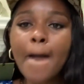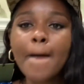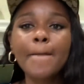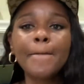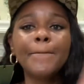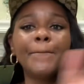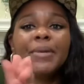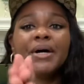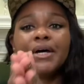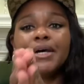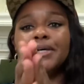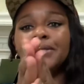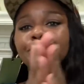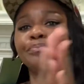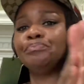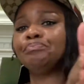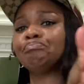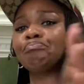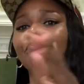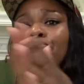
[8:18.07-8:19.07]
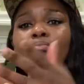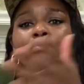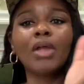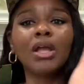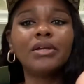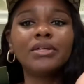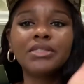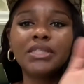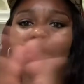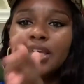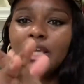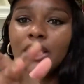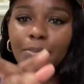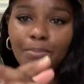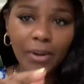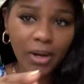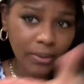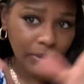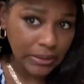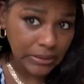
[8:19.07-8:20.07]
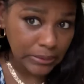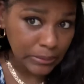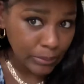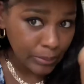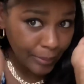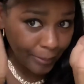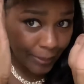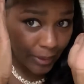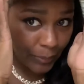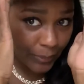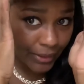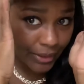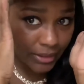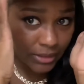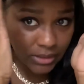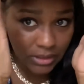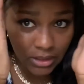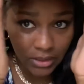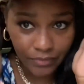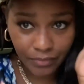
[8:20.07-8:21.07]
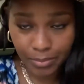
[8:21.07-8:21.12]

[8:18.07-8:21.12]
But see, he probably don't want me to wear his stuff